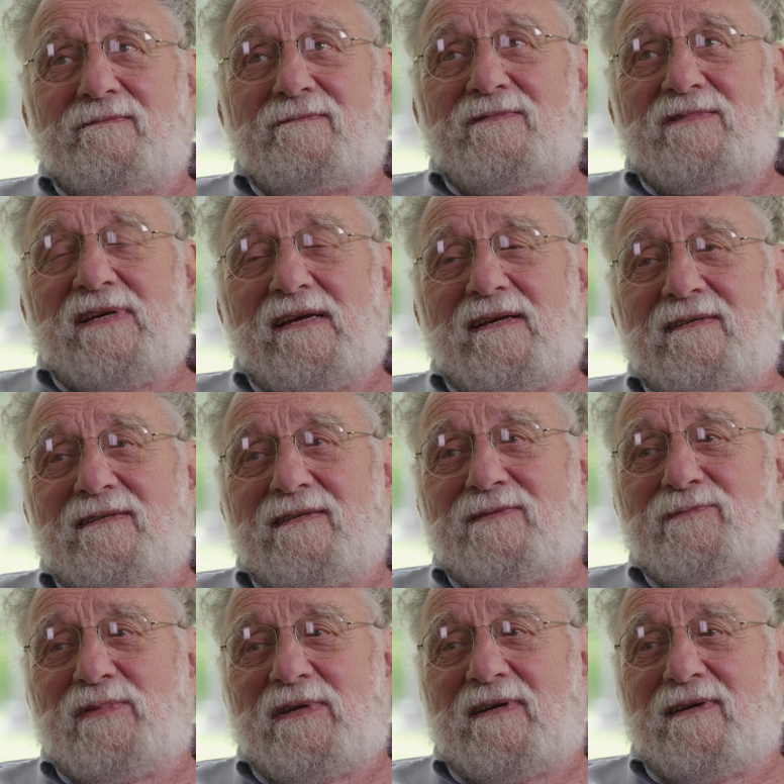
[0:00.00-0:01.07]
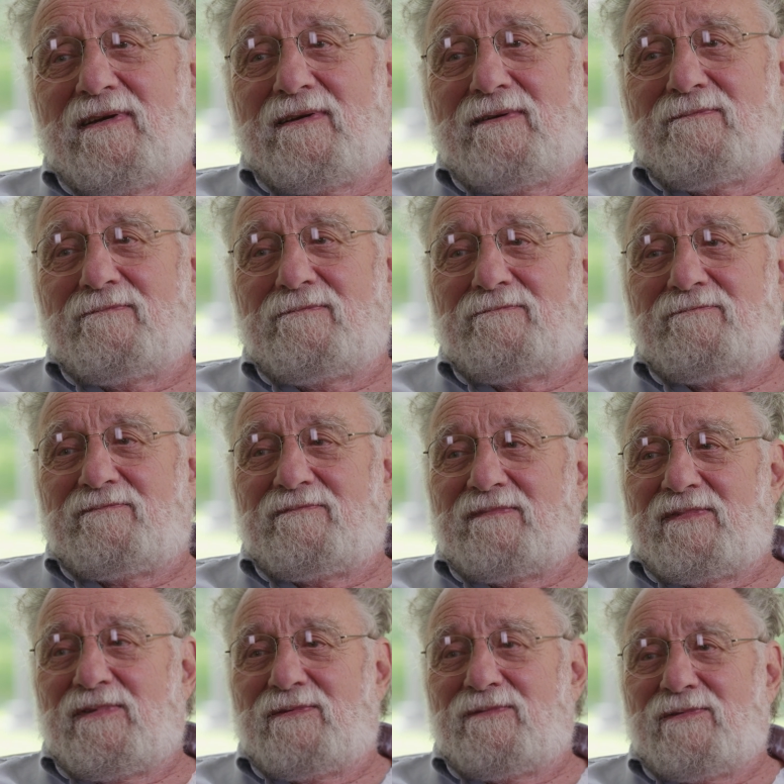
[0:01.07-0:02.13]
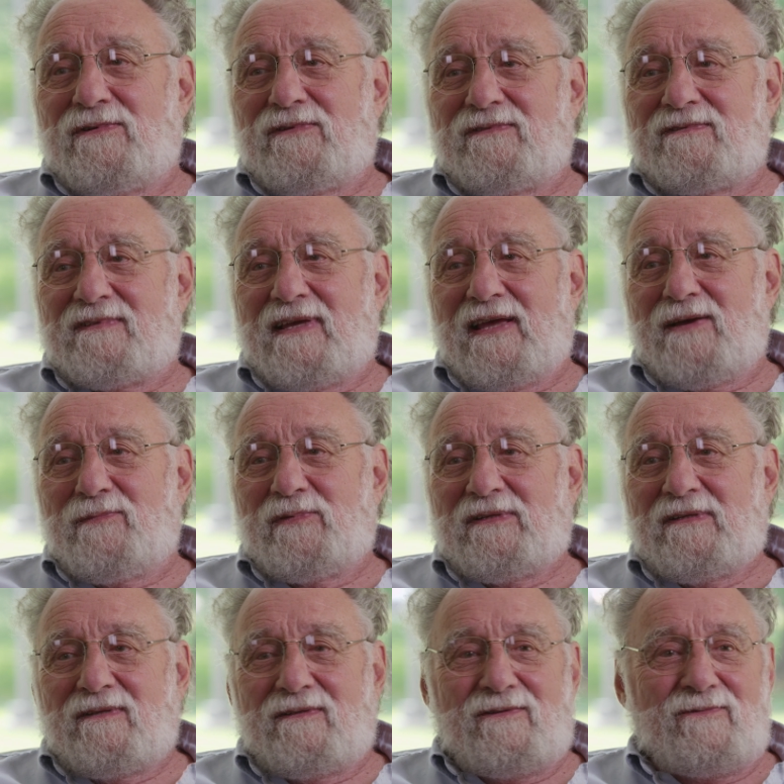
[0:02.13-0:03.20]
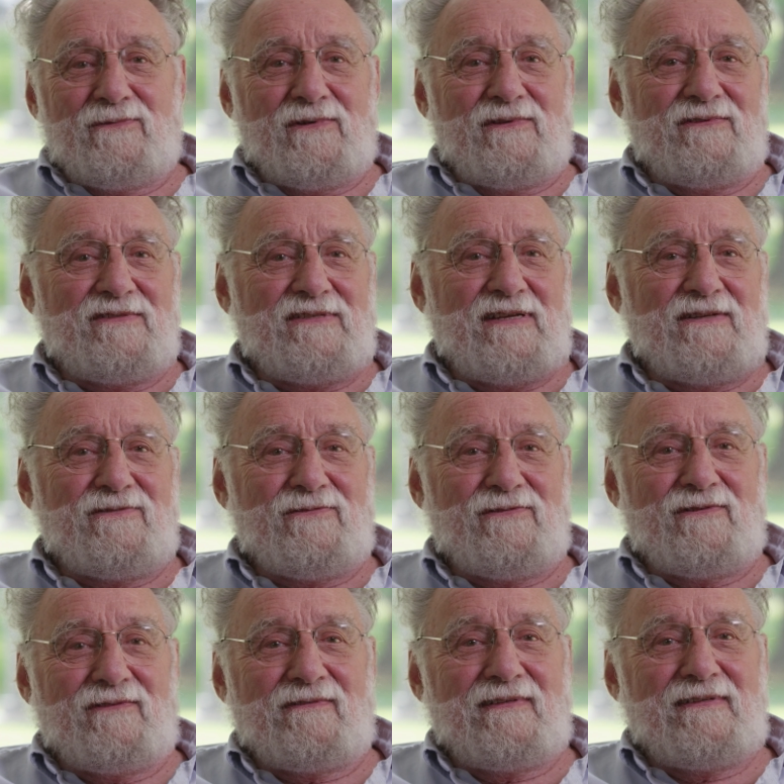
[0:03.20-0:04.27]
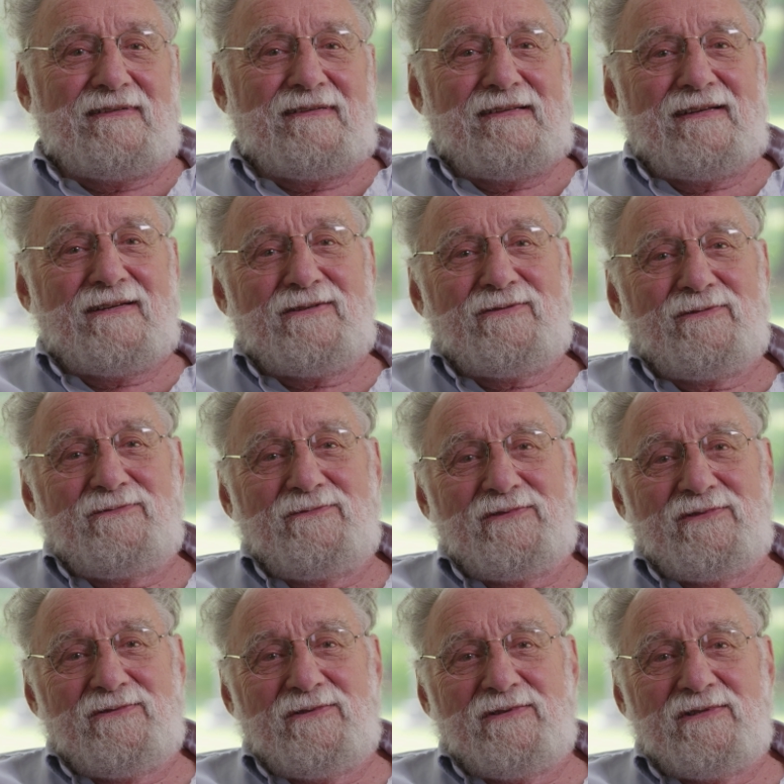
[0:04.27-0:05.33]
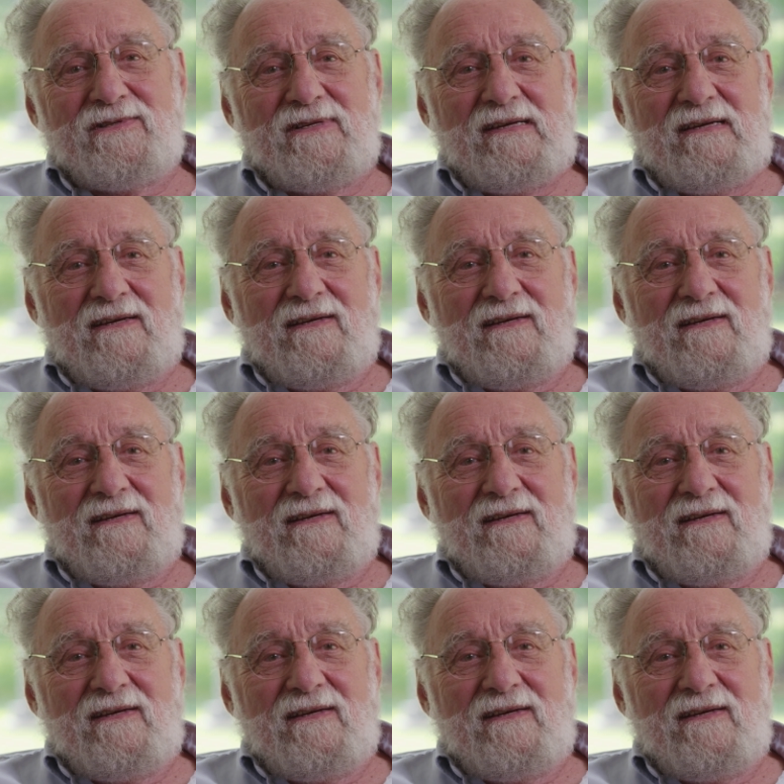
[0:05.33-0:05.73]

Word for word: JAX has become the world's capital, the world's central intellectual resource